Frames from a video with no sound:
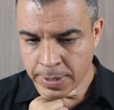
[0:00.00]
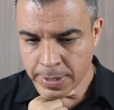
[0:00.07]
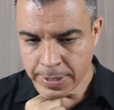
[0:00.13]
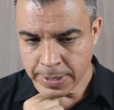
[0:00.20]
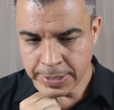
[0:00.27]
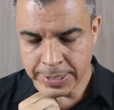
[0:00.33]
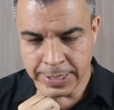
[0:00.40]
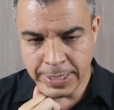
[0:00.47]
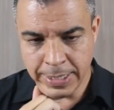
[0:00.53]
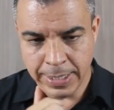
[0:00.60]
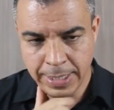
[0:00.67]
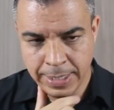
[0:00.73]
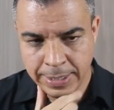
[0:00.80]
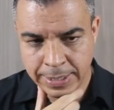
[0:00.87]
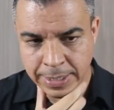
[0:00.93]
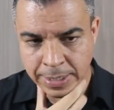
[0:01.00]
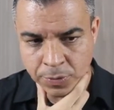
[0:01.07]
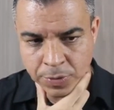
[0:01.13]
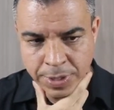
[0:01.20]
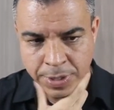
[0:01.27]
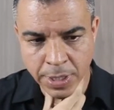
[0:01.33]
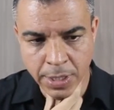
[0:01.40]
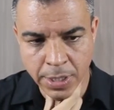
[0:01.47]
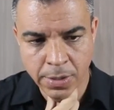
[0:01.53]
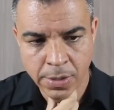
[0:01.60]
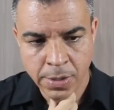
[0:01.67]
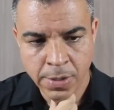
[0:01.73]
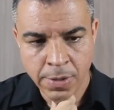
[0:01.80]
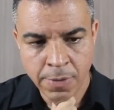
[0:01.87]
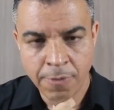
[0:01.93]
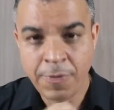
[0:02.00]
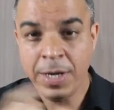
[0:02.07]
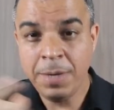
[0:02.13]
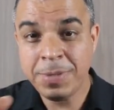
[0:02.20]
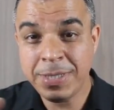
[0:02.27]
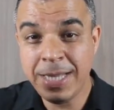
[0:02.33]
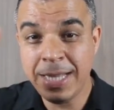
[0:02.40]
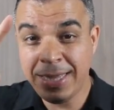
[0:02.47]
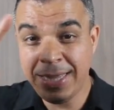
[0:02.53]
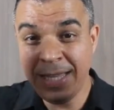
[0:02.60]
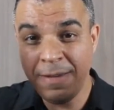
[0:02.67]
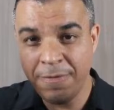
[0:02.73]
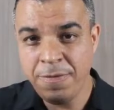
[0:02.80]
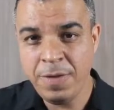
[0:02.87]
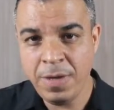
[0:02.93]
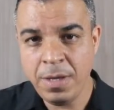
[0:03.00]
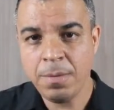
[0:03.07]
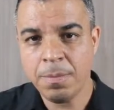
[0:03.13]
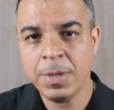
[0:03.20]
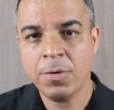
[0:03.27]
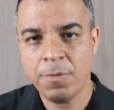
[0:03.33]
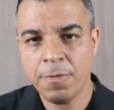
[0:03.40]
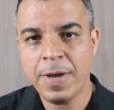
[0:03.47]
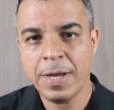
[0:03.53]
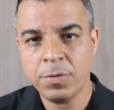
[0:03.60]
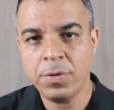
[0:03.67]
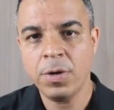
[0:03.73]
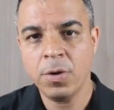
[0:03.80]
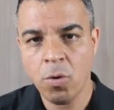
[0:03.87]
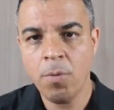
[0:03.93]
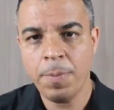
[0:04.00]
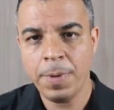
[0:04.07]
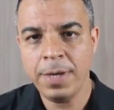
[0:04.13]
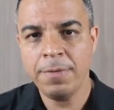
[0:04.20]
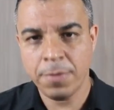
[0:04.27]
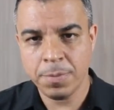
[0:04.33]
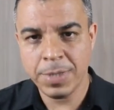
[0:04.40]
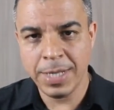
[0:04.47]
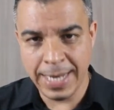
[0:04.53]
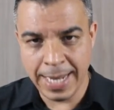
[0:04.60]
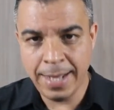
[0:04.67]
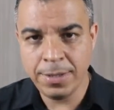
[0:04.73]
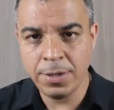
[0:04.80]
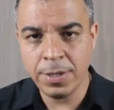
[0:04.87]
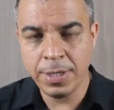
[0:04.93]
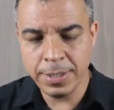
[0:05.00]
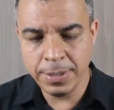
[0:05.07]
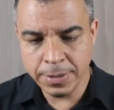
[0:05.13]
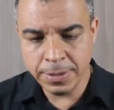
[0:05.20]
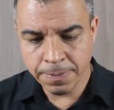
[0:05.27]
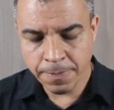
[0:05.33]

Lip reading: See, it's interesting. Philips, the TV manufacturing company from the Netherlands.